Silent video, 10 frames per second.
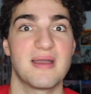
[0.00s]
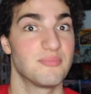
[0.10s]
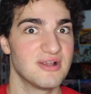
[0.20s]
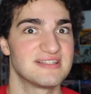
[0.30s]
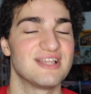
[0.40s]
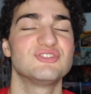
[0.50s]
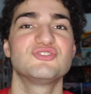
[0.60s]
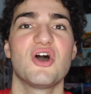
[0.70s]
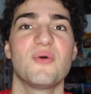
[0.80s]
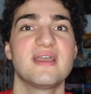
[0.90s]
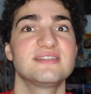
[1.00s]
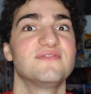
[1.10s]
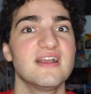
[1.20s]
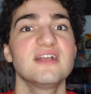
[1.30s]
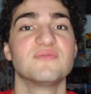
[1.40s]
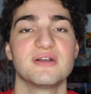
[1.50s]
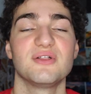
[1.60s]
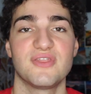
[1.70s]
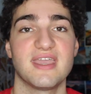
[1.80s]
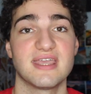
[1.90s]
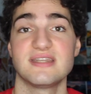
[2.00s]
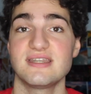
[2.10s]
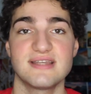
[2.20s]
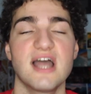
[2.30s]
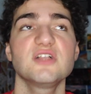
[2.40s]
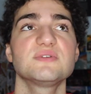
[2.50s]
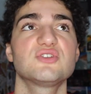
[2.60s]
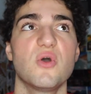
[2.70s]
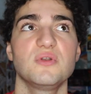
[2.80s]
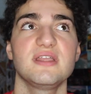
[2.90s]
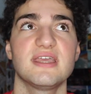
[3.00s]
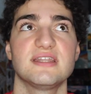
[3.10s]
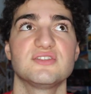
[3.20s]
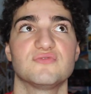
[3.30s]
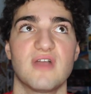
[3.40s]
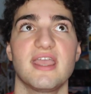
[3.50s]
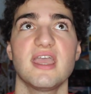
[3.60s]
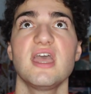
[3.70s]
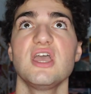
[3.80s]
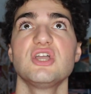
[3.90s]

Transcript: by prison, so it's a very real thing, and Tyler was totally in his right